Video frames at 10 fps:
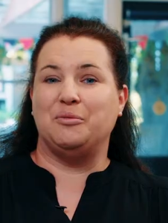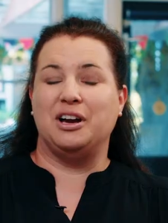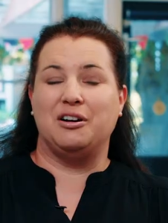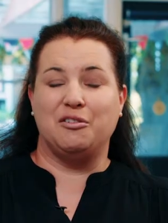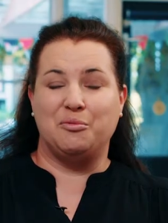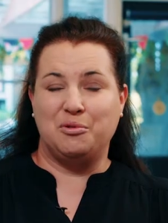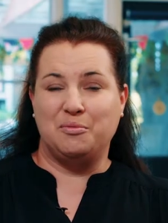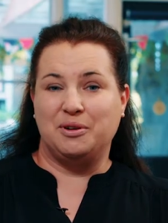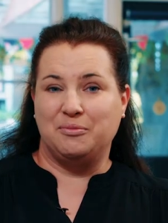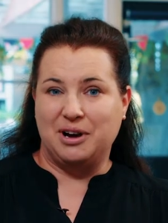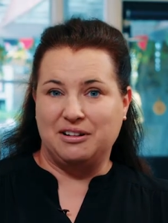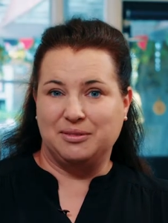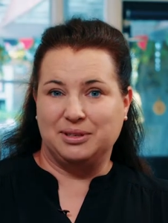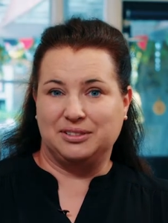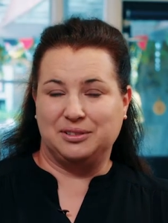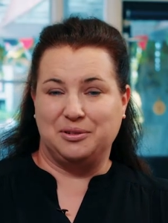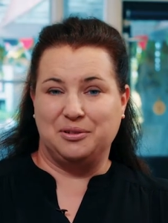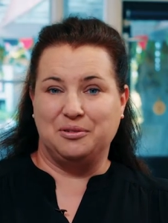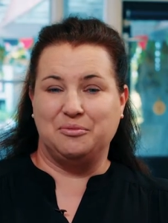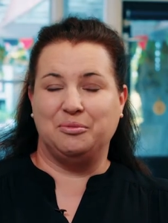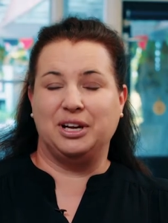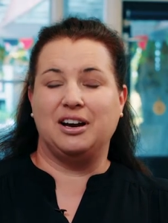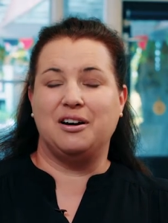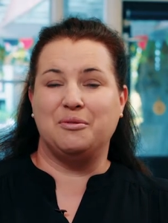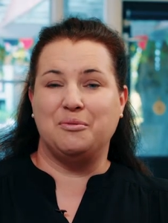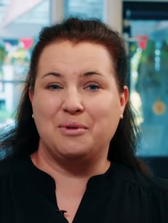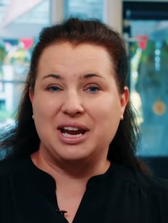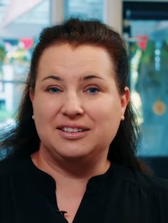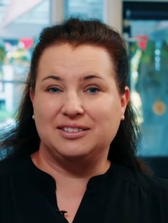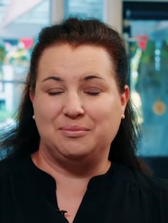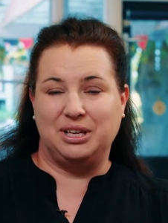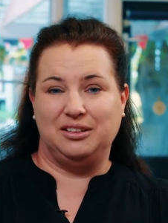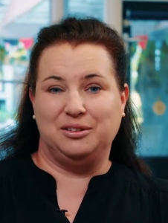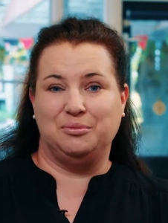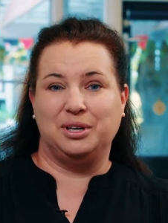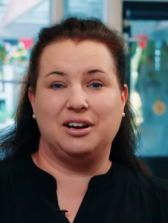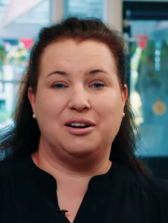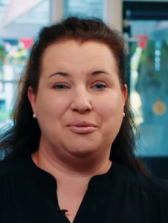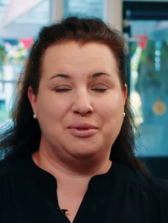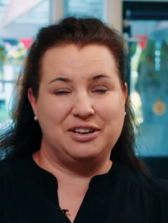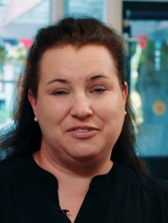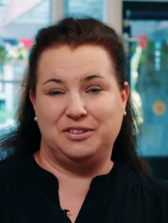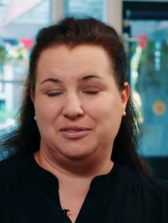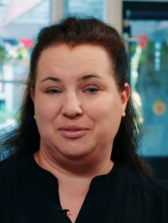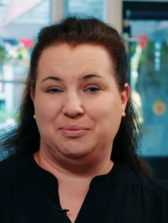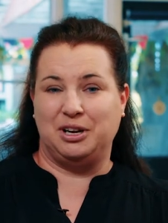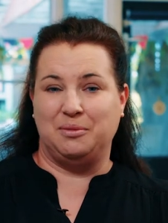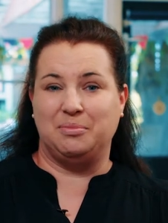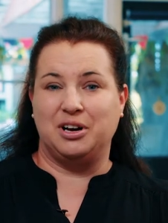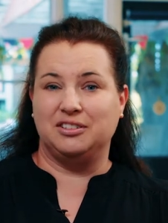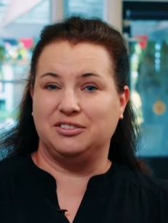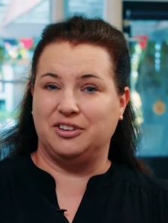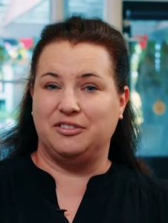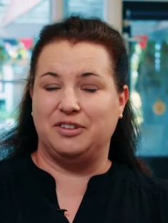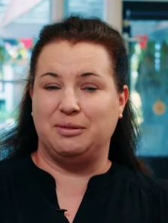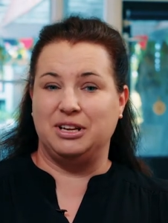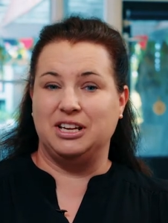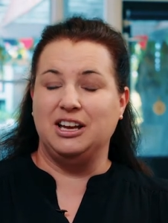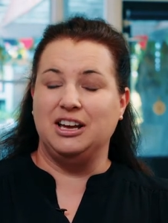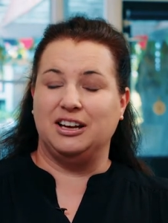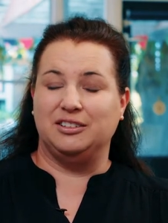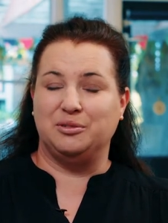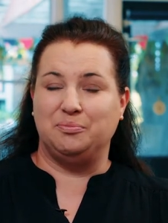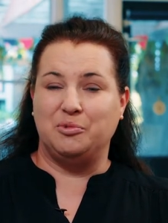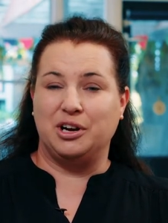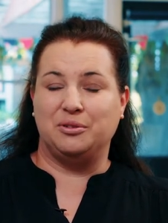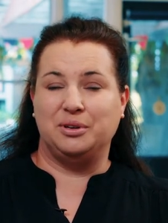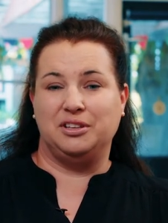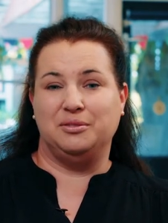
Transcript: we are a warm and welcoming school. We can't wait to meet you. We can't wait for you to become part of our family and to work with